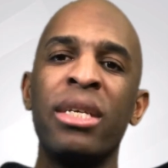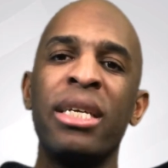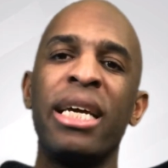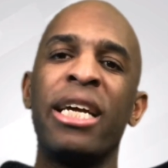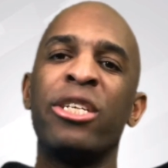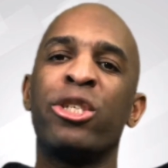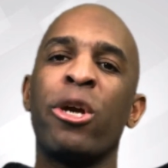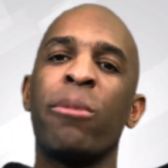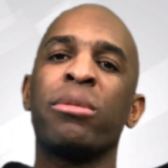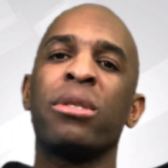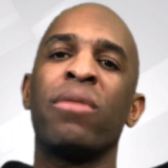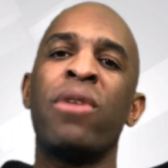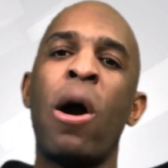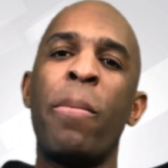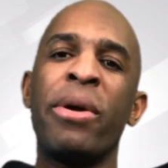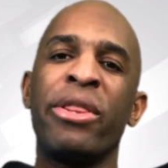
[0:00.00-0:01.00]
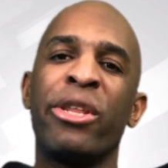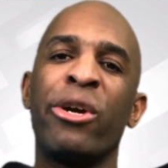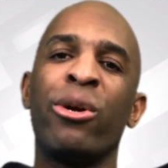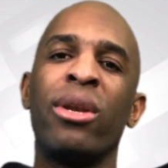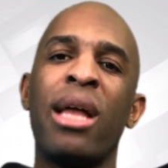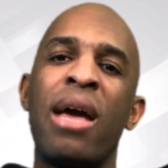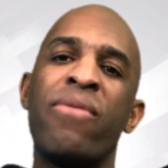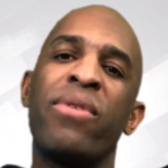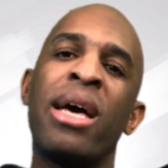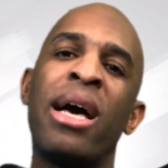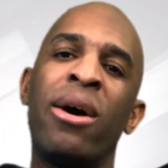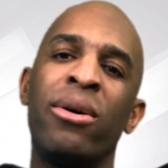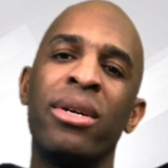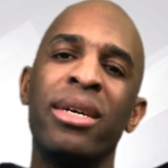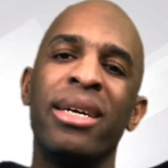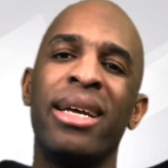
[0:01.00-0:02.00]
in terms of helping their life
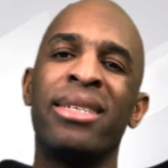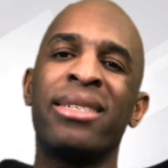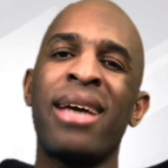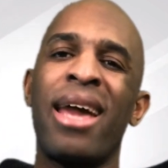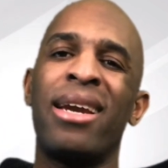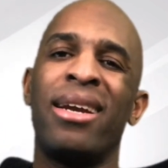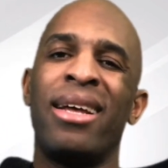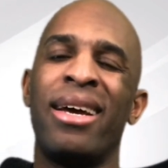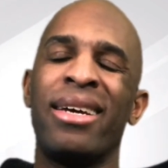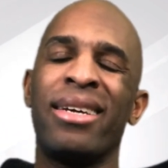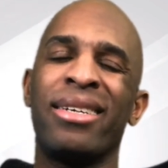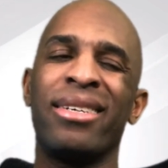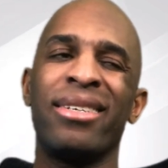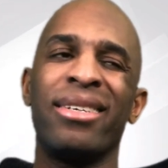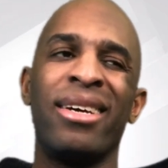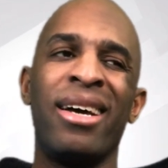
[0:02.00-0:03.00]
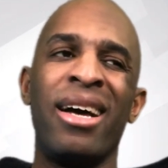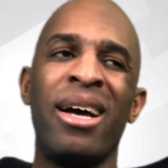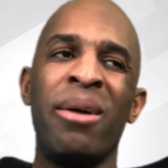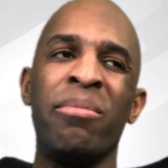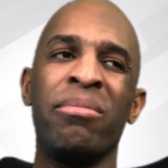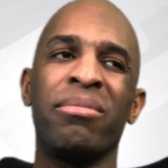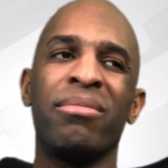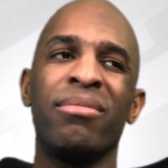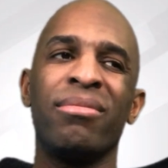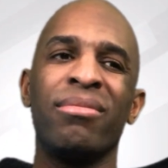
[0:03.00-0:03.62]
out. It's kind of like um,